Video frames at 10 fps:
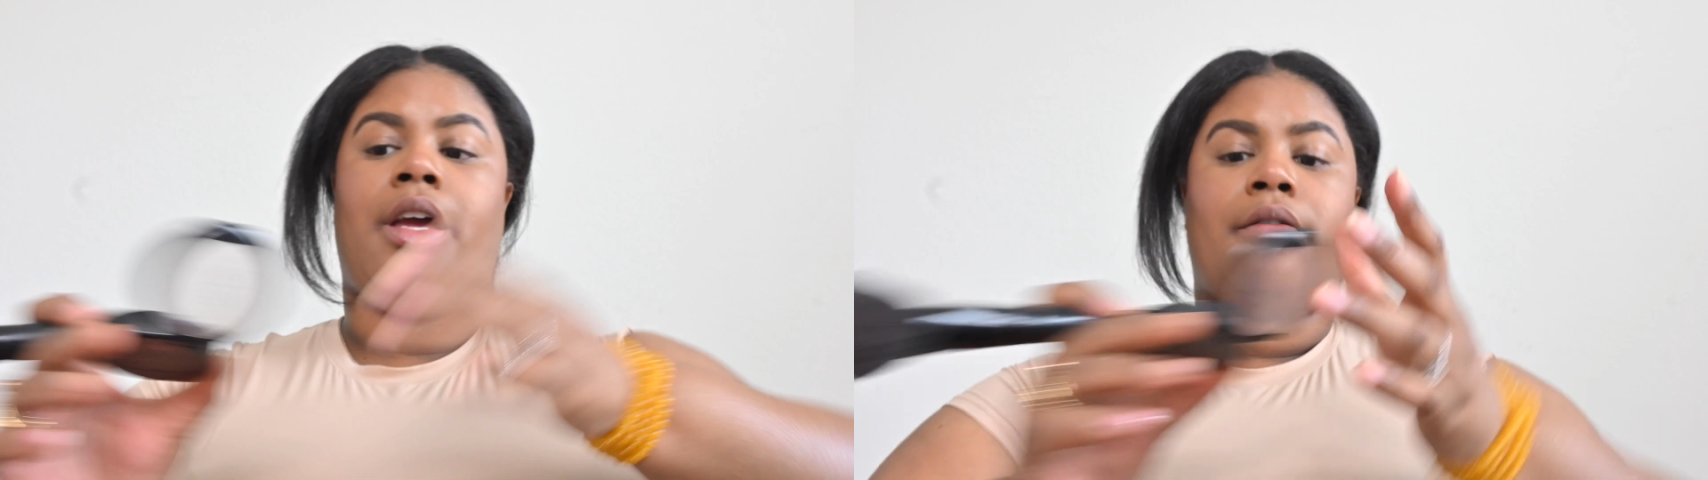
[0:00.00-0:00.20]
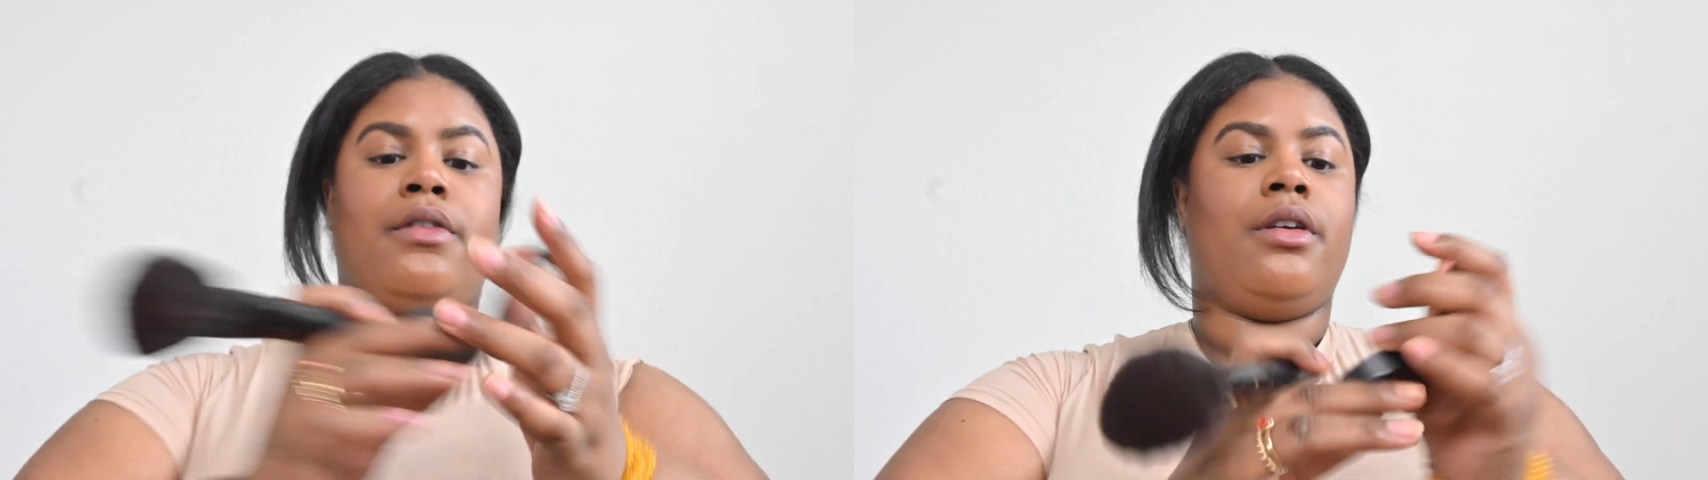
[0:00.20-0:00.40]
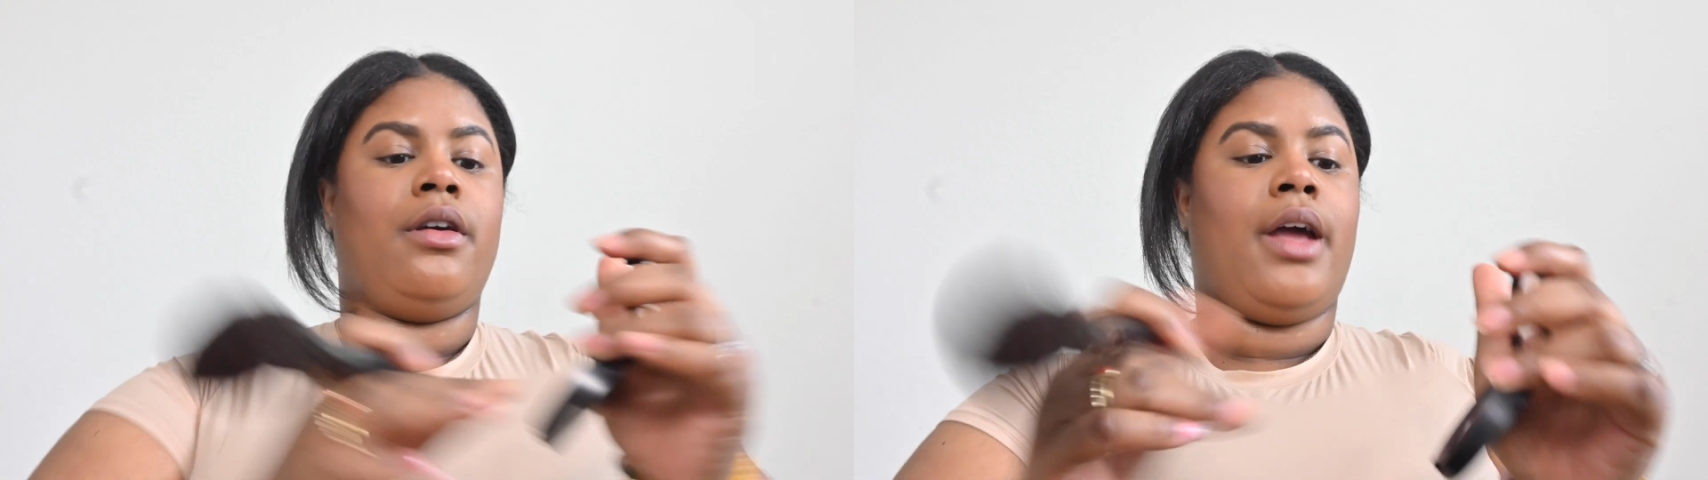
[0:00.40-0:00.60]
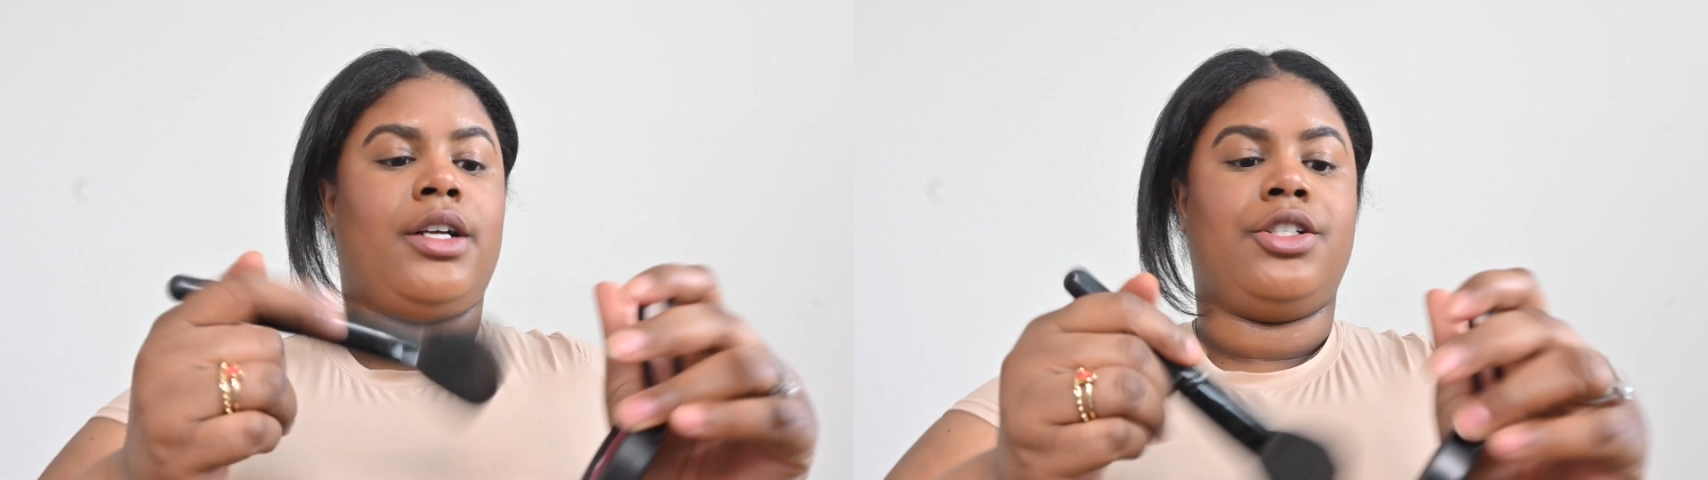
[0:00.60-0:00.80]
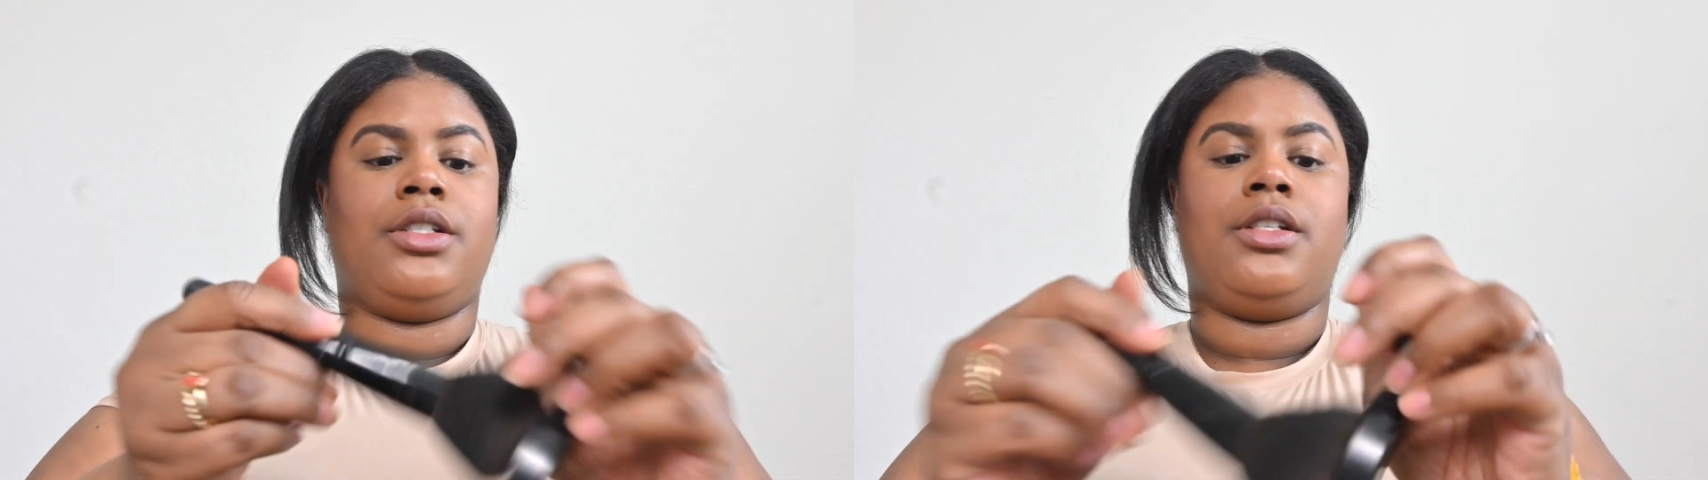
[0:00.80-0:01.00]
ever,
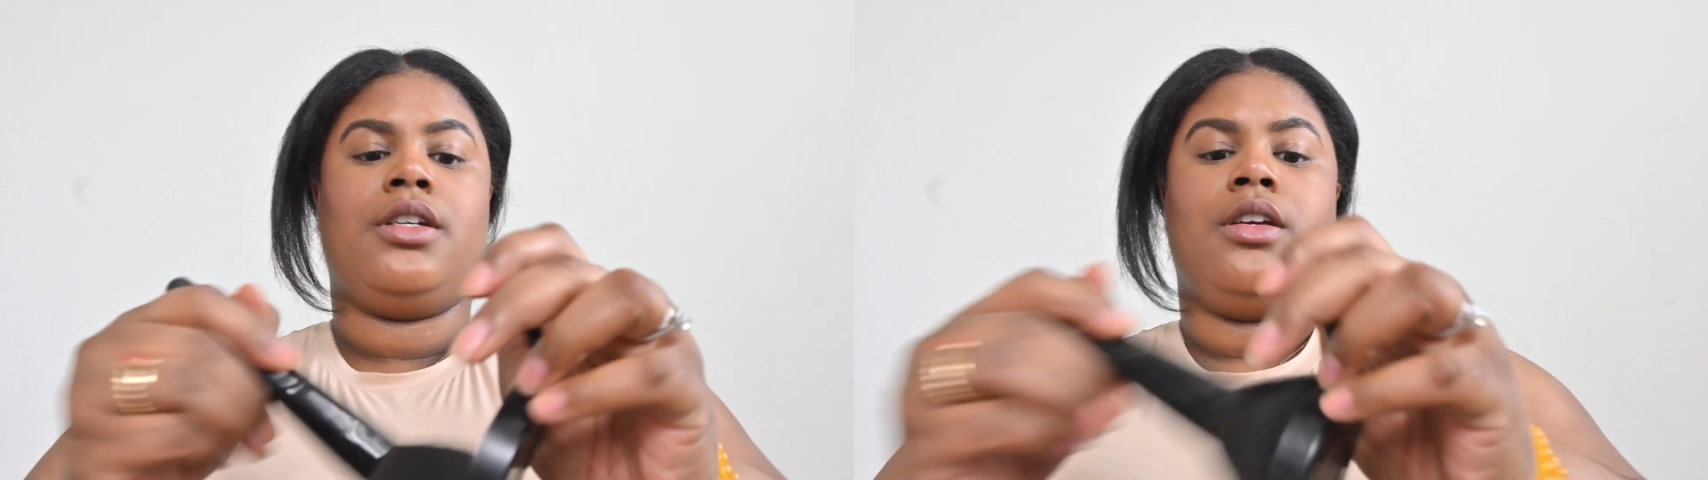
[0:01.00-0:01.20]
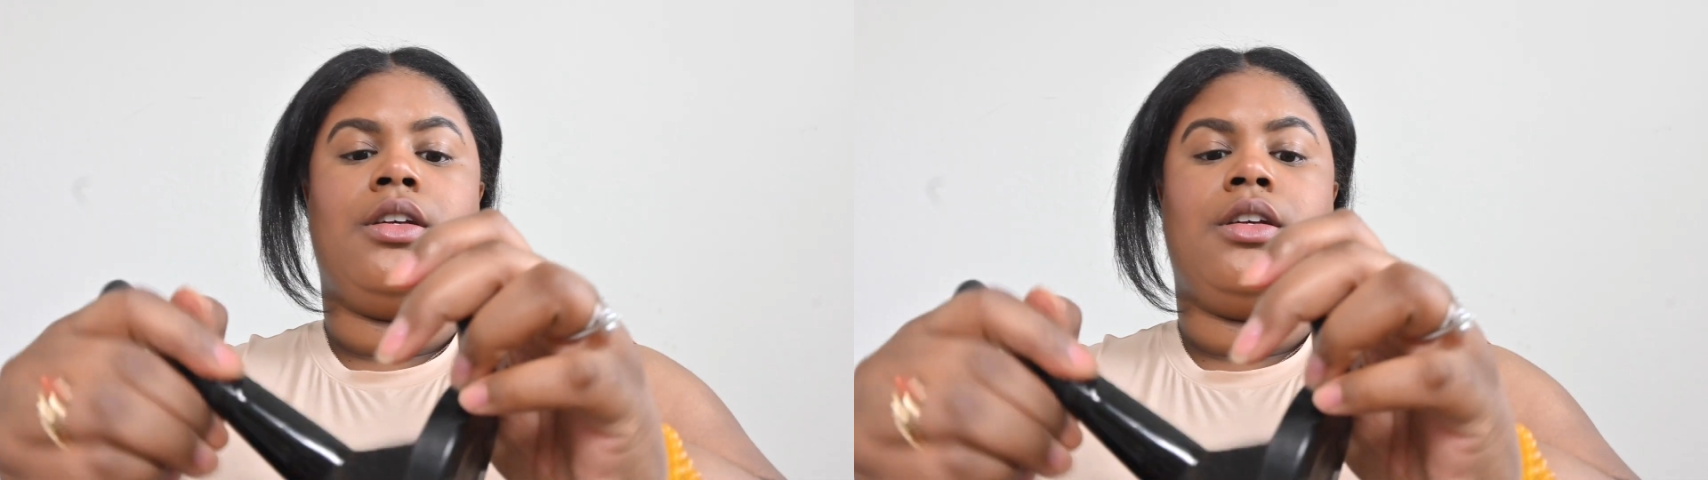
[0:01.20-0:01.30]
actually.